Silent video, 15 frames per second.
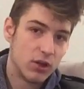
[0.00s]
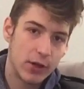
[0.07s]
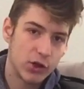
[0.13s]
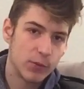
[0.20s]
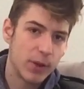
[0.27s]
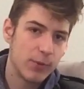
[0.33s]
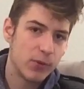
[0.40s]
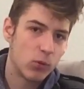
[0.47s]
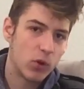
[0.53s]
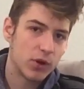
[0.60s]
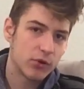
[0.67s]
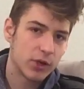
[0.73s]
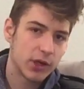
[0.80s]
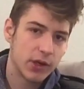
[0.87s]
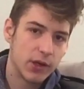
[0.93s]
Now you may be
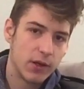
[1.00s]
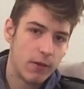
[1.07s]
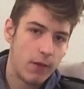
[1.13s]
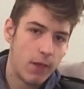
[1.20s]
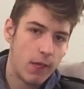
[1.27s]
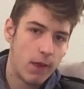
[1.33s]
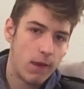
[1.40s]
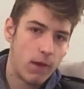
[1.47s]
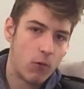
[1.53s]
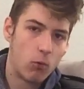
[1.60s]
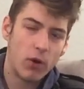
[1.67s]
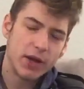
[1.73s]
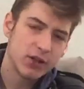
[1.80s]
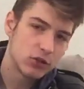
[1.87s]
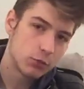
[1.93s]
wondering,
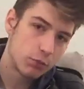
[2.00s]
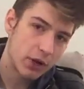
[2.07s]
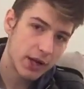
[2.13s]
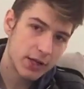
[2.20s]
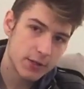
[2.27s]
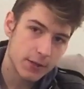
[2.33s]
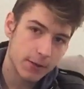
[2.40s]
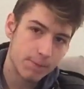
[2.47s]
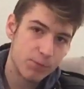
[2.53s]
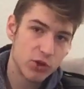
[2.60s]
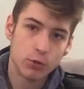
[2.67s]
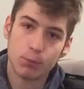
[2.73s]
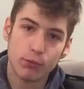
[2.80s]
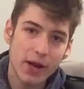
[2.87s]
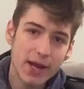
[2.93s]
what is branding?
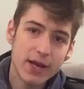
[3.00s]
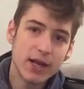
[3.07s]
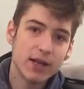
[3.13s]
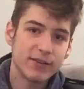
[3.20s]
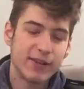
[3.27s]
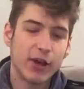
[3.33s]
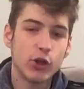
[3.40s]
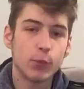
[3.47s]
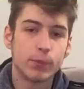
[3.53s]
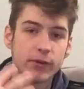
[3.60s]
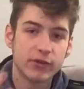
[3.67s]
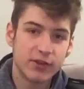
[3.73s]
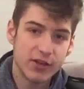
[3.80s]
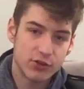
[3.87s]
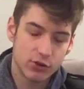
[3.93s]
Your branding is how you
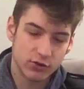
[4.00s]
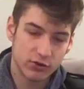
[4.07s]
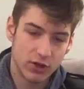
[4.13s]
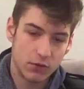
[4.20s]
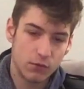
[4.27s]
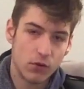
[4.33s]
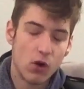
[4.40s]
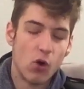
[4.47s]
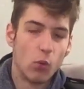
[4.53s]
present yourself.